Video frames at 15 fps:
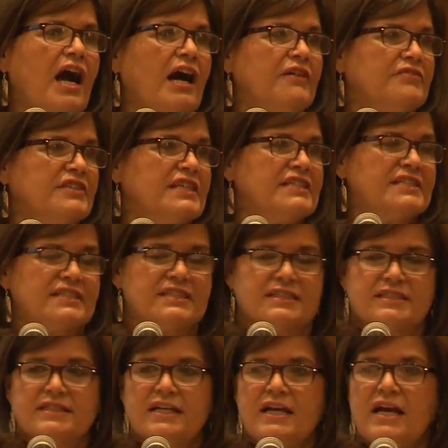of
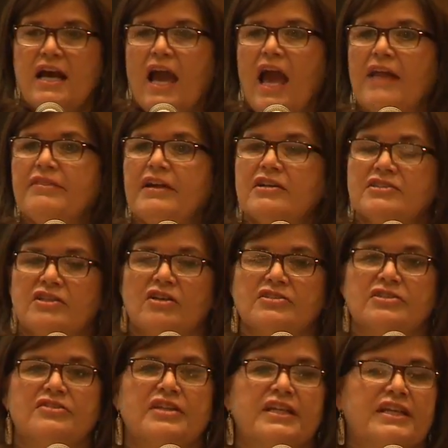leases. And there's
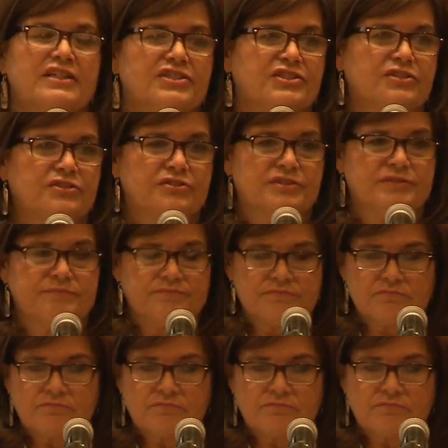also the issues